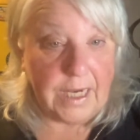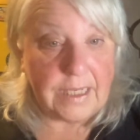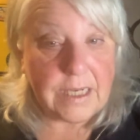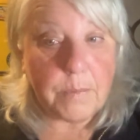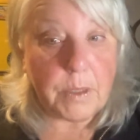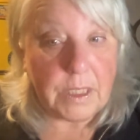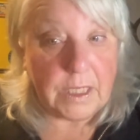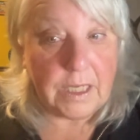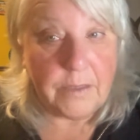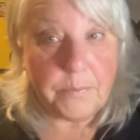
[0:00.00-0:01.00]
And
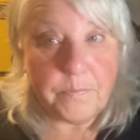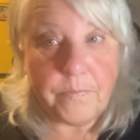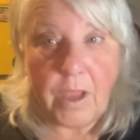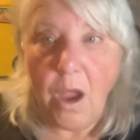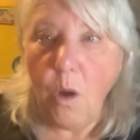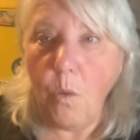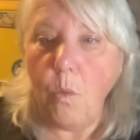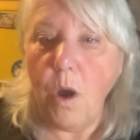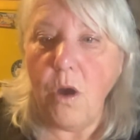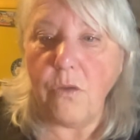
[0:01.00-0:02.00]
typically, oh,
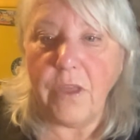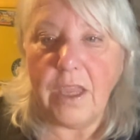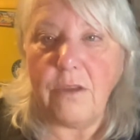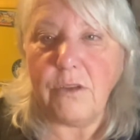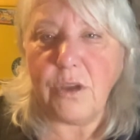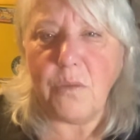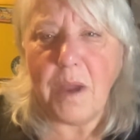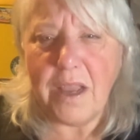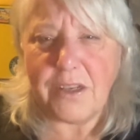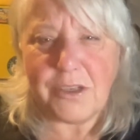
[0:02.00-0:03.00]
whoa, thank you so
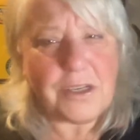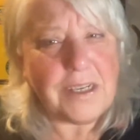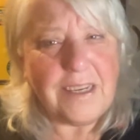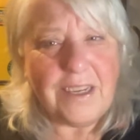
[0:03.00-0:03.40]
much.